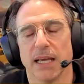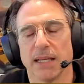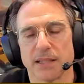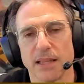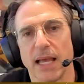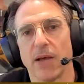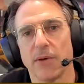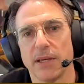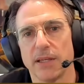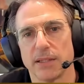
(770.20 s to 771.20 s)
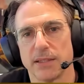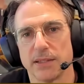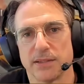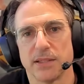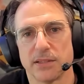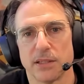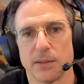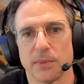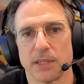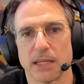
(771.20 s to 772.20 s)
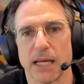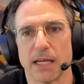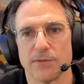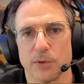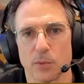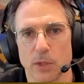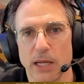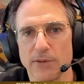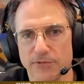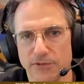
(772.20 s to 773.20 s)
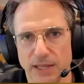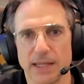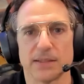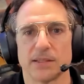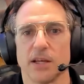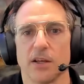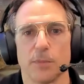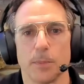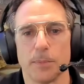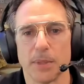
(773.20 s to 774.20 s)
it's allowing the system to kind of inflate itself,